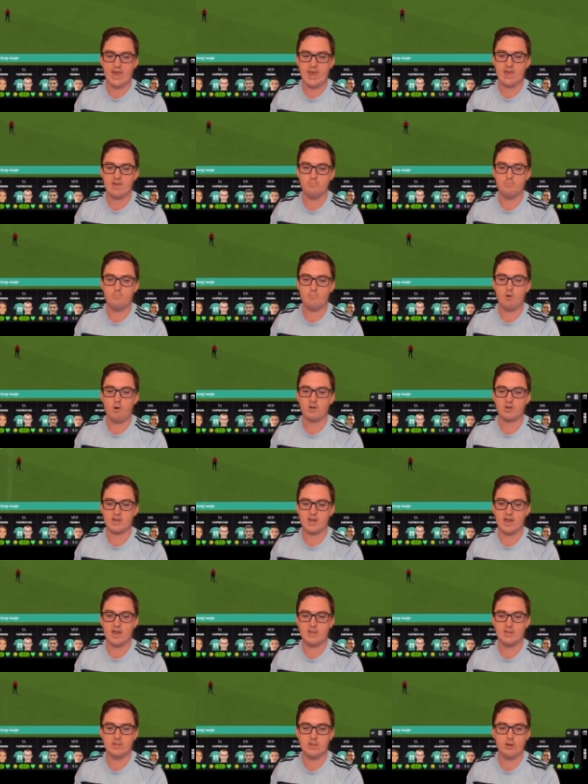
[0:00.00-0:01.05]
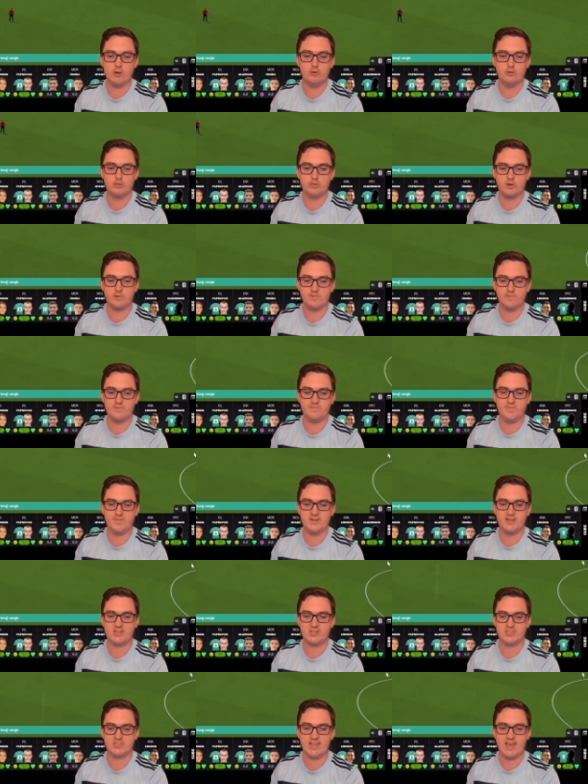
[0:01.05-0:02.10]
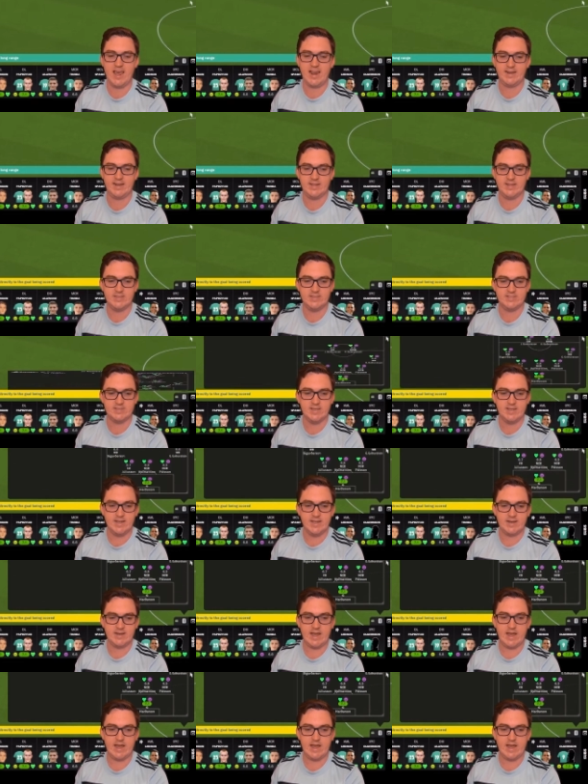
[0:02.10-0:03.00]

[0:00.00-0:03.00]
and what a low-driven finish that is.